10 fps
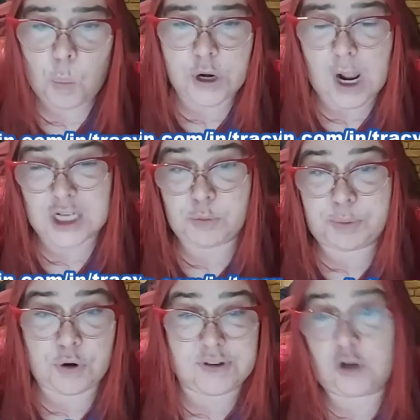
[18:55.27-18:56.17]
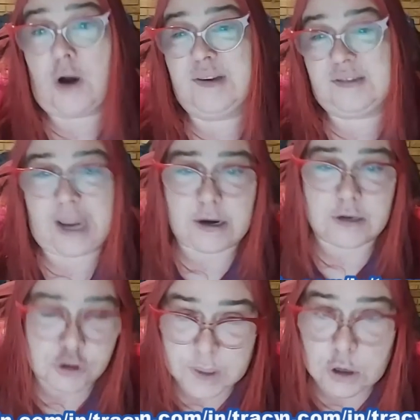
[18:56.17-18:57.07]
what entrepreneurs are, are scared
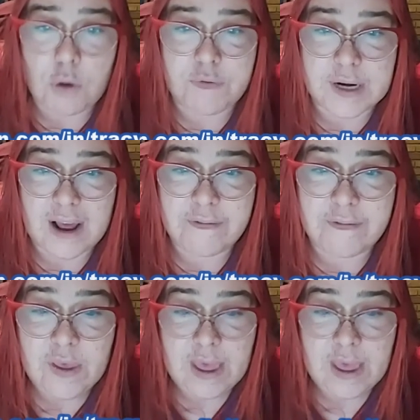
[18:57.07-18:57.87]
during COVID of.